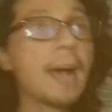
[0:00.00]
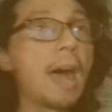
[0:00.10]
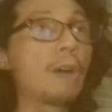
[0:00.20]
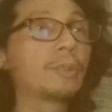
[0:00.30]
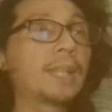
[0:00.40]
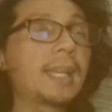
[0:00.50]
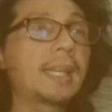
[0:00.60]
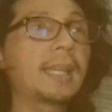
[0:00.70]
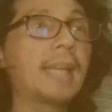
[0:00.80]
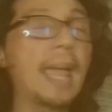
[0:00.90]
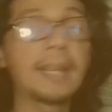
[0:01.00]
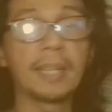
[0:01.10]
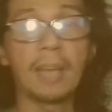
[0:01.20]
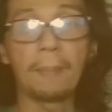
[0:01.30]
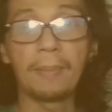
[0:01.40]
how they
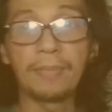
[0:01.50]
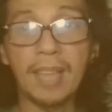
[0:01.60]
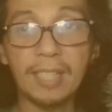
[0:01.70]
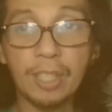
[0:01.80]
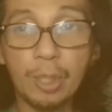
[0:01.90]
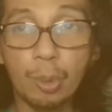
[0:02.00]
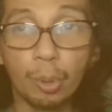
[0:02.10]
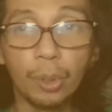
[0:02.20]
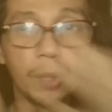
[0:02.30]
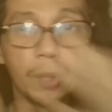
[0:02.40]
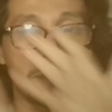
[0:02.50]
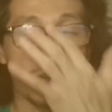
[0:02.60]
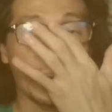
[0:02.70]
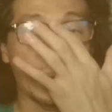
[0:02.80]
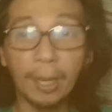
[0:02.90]
ended up in that school,
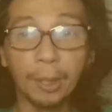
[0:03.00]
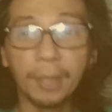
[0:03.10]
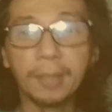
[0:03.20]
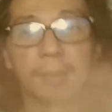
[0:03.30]
parang ganon.